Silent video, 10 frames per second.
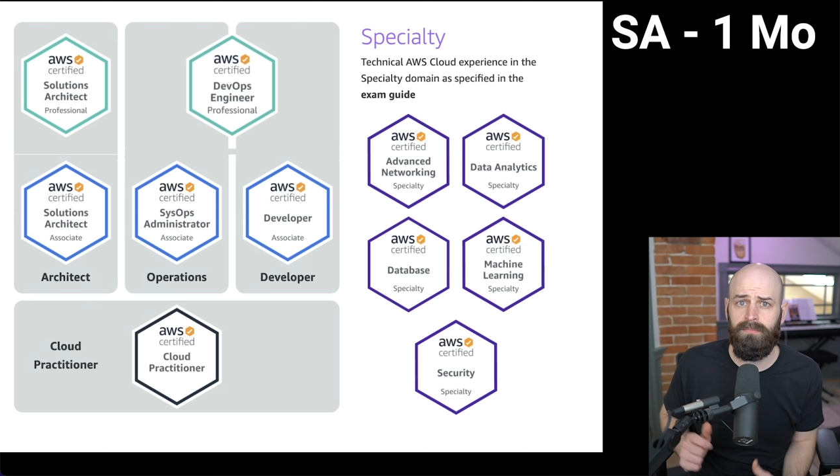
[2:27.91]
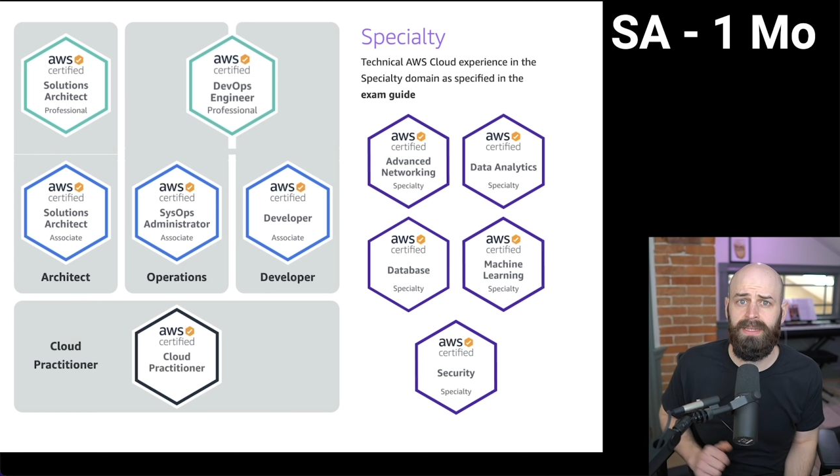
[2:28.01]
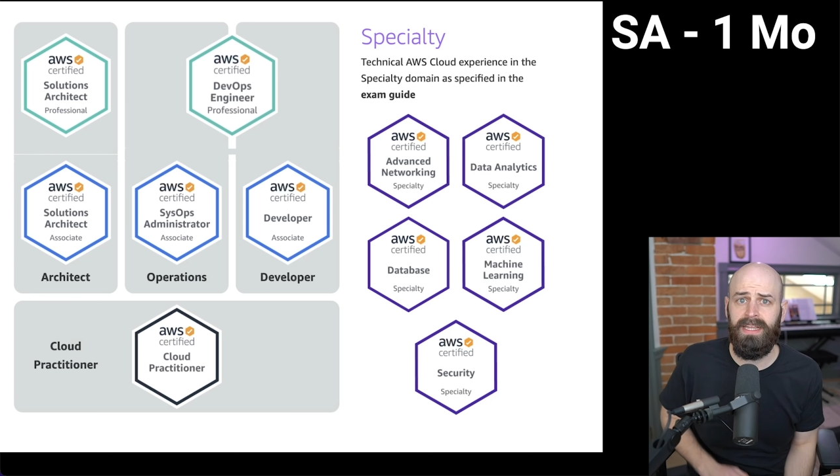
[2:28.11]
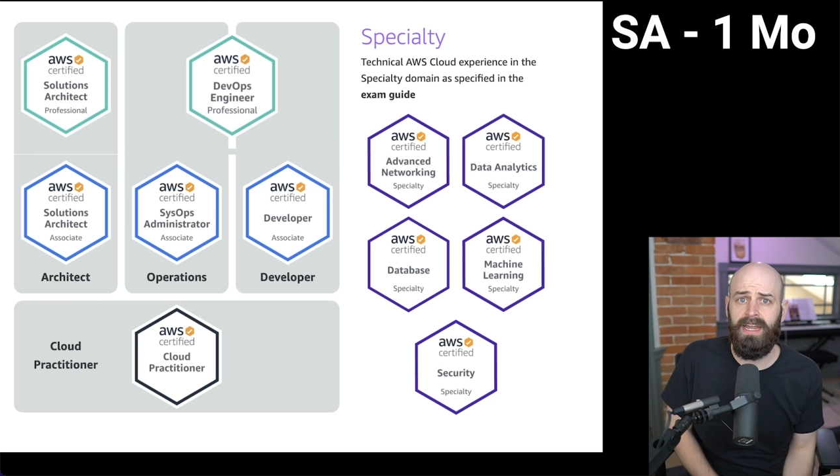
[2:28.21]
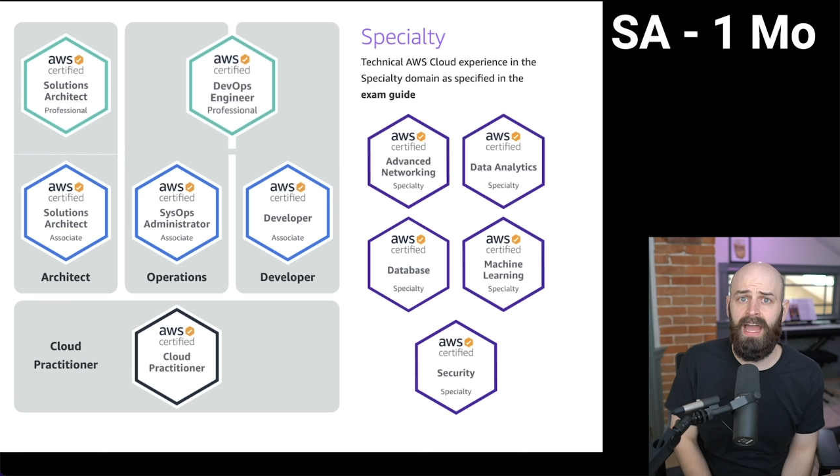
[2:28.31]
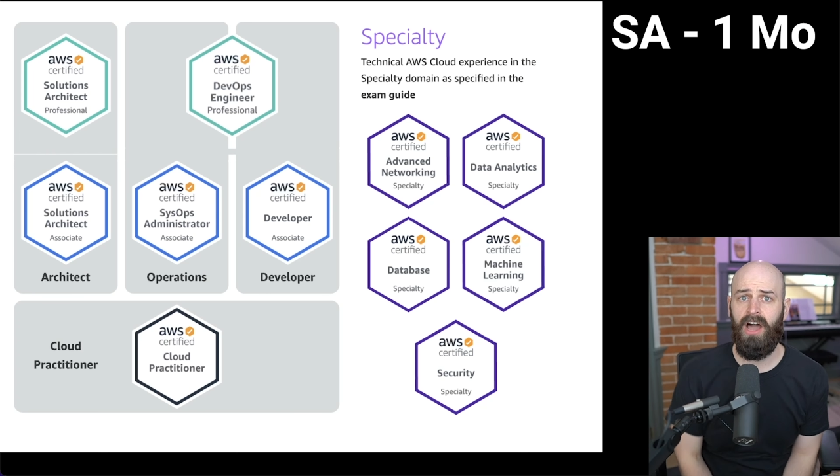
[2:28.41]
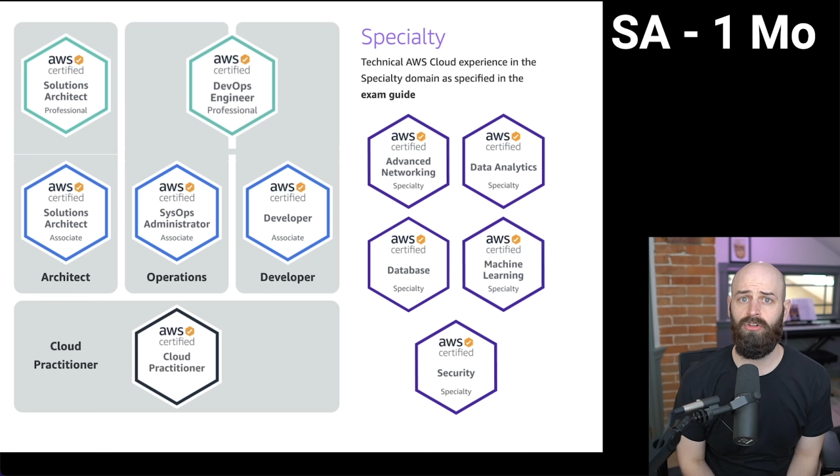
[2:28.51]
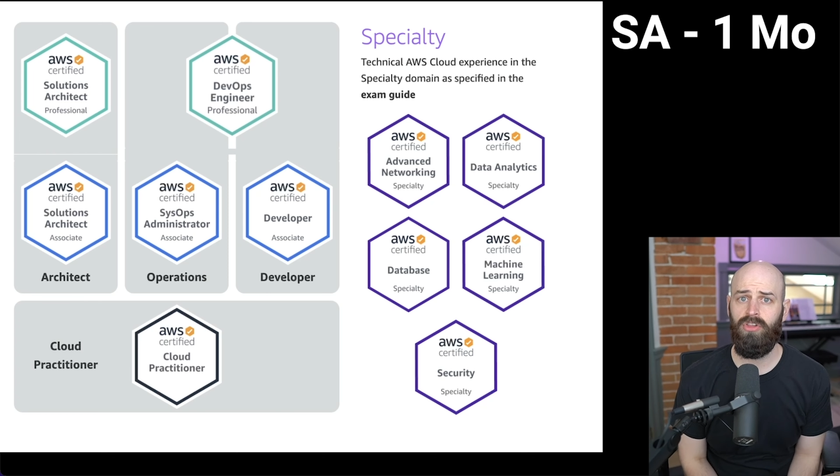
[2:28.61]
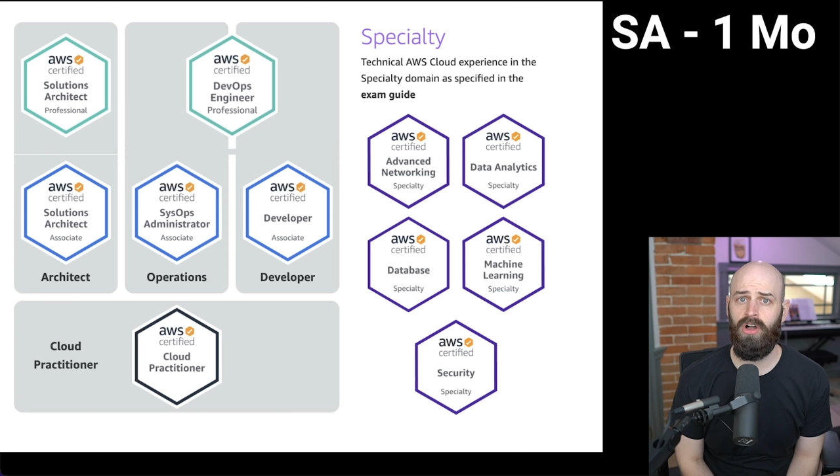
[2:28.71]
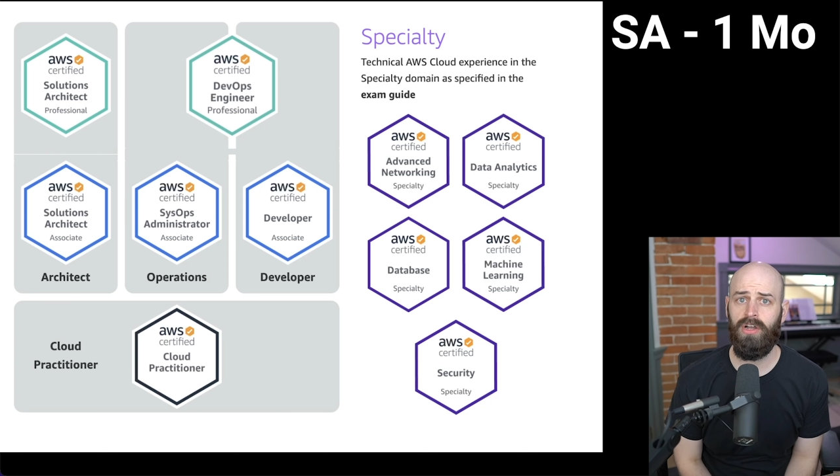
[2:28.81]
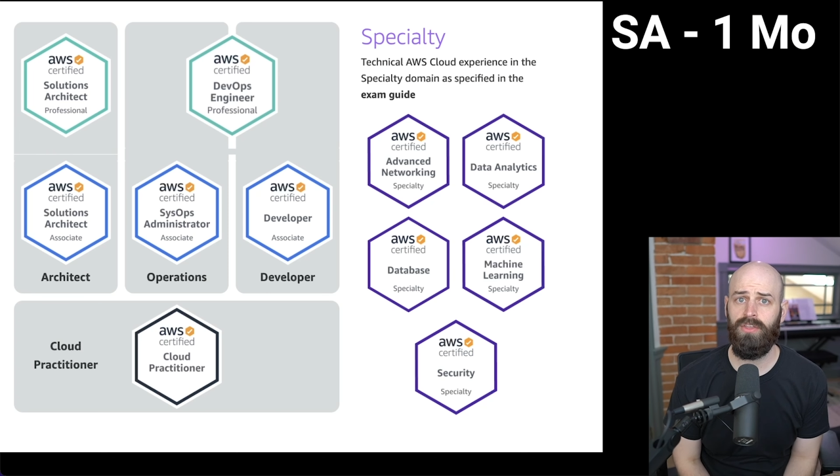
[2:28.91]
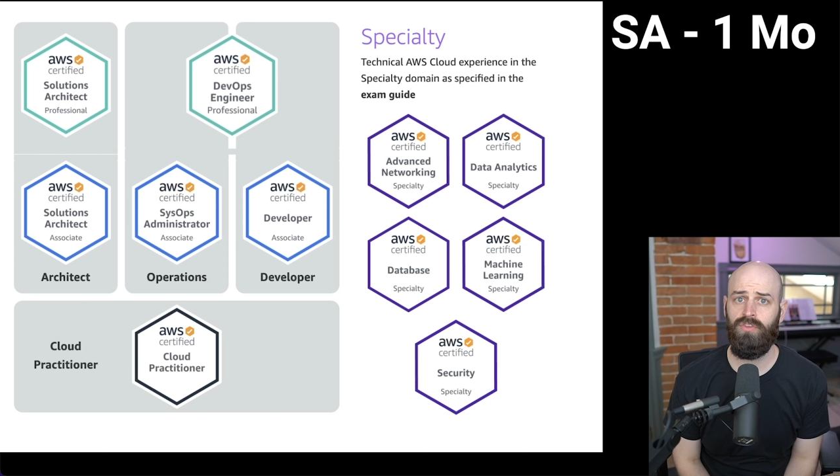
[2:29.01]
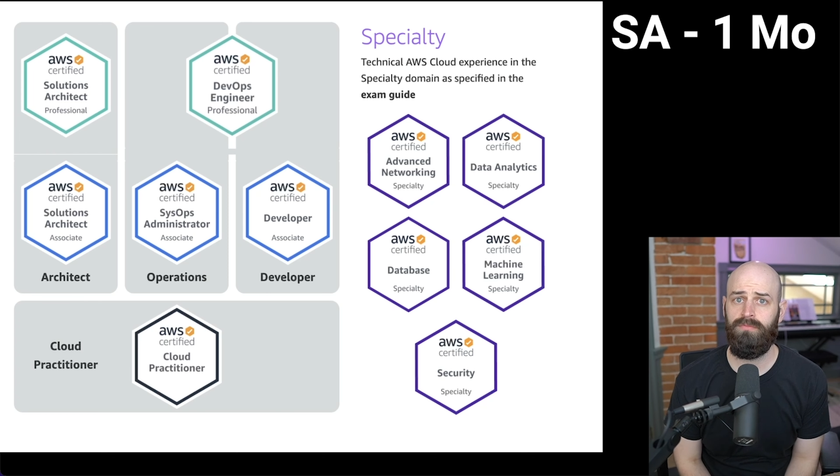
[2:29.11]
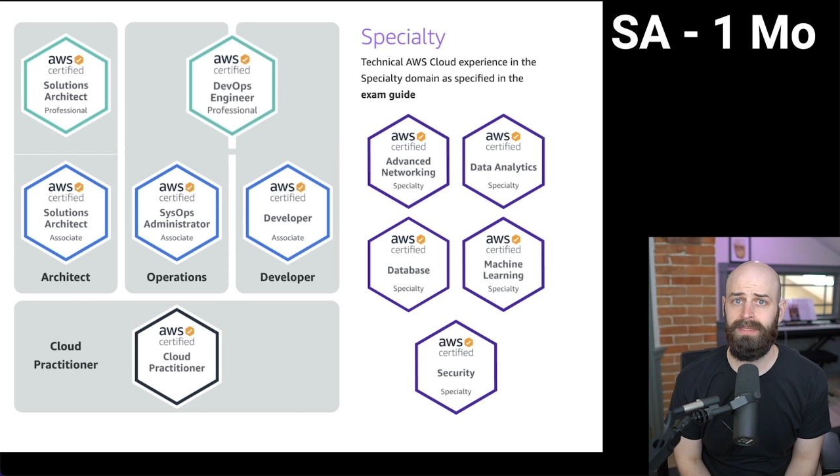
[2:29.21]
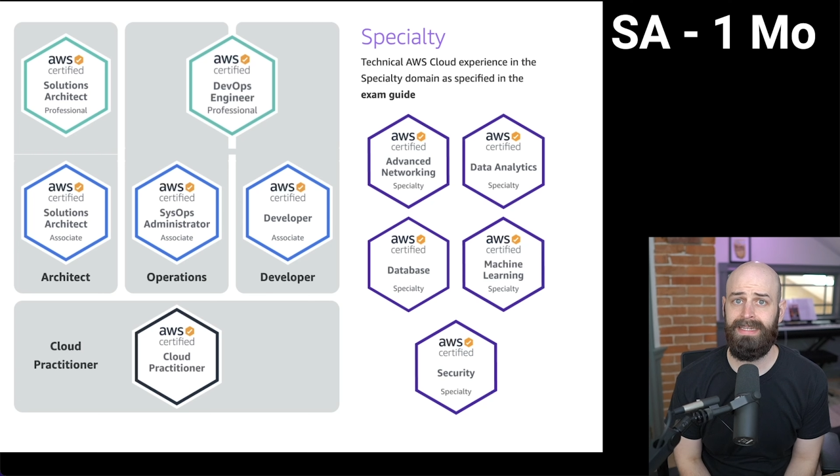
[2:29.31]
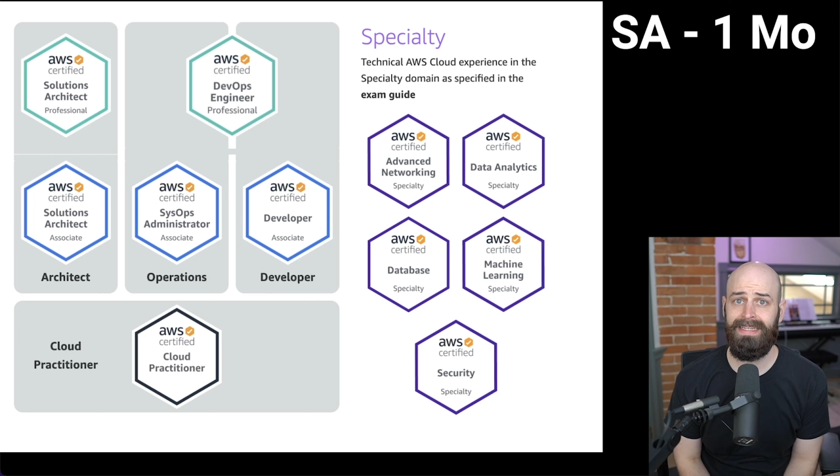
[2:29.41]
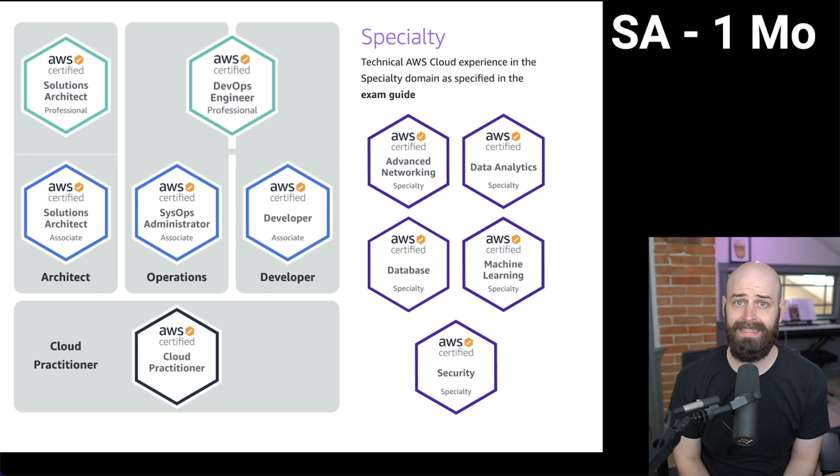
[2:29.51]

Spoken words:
depending on how long you've been